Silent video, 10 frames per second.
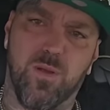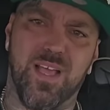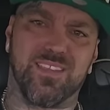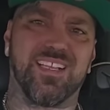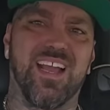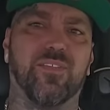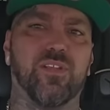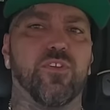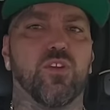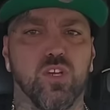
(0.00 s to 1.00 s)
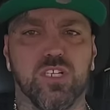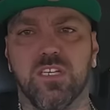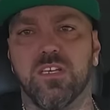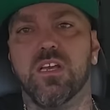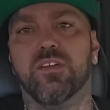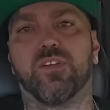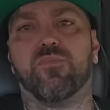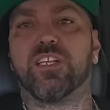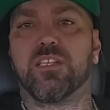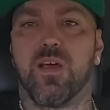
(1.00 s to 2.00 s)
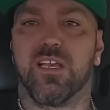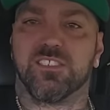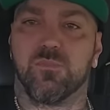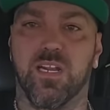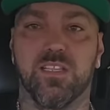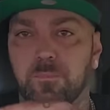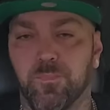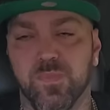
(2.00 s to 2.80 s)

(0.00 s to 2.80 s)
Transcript: I'm not the guy that if you're looking to to victimize somebody, there's,